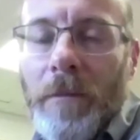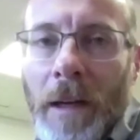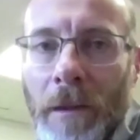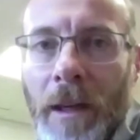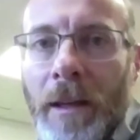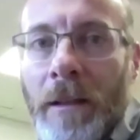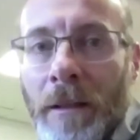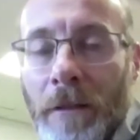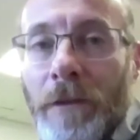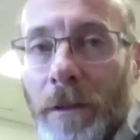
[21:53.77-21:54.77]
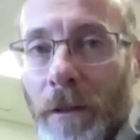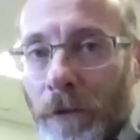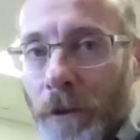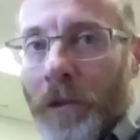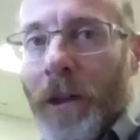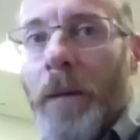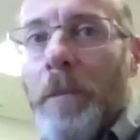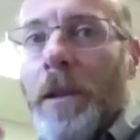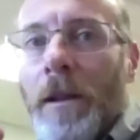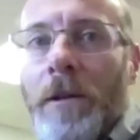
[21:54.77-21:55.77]
By then, you know, if you if you
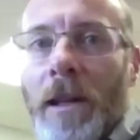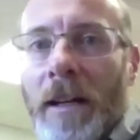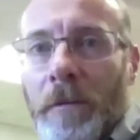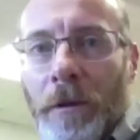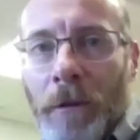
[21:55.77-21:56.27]
drop below that